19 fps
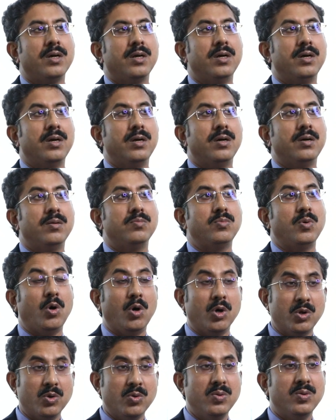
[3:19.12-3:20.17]

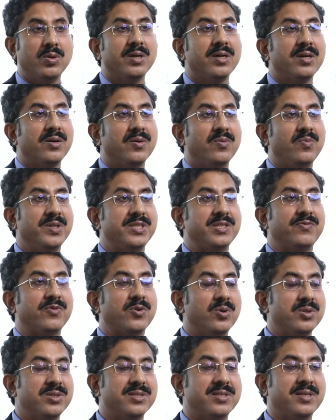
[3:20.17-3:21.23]
auto, which of
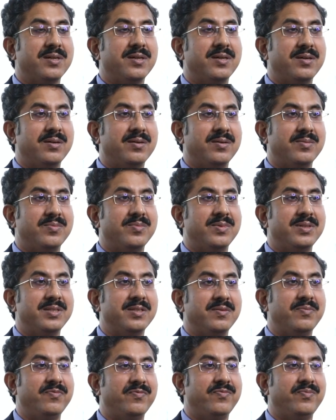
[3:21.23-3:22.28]
course is a
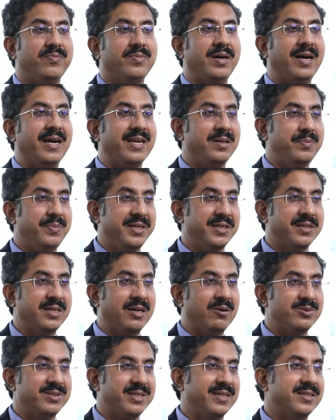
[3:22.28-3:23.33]
highly beaten
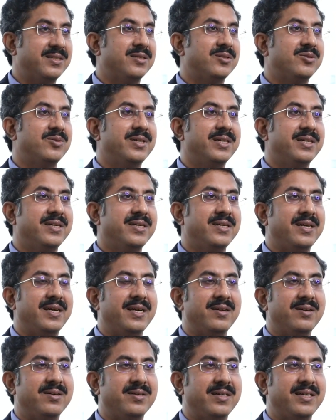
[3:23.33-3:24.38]
down sector today
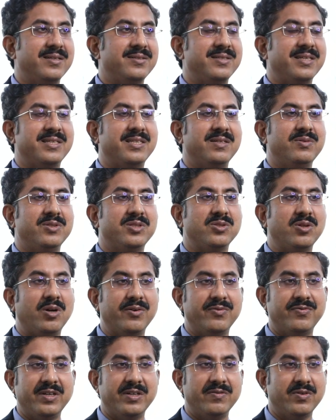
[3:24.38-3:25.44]
and a sector which is
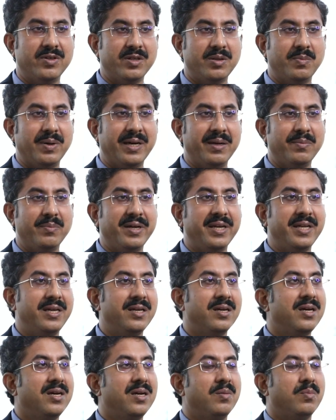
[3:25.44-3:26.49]
not favored by many,
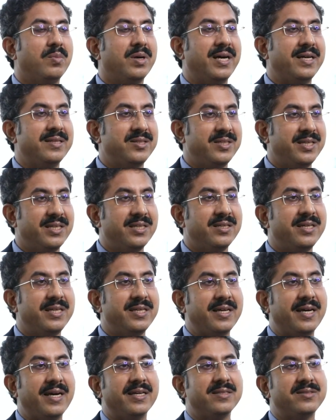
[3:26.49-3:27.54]
but I think
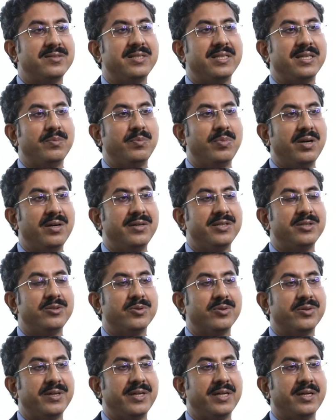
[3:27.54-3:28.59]
it has the ability to
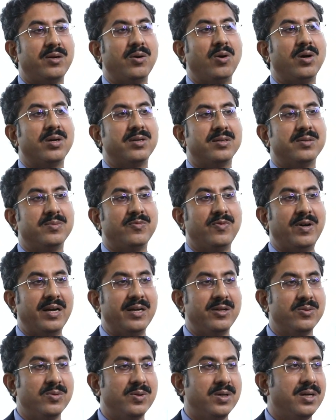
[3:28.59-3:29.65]
create long-term
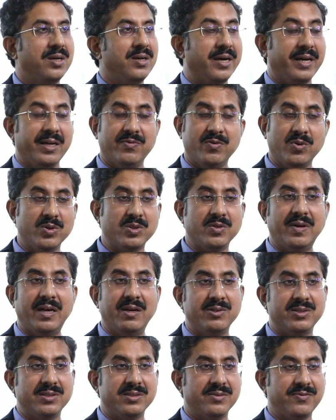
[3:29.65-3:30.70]
value, and of course the
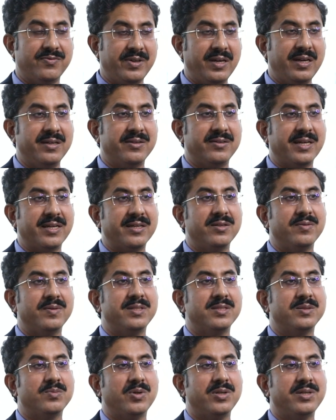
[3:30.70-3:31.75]
valuations are fairly attractive at
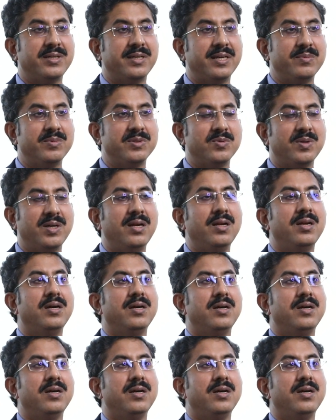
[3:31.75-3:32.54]
this point in time as well.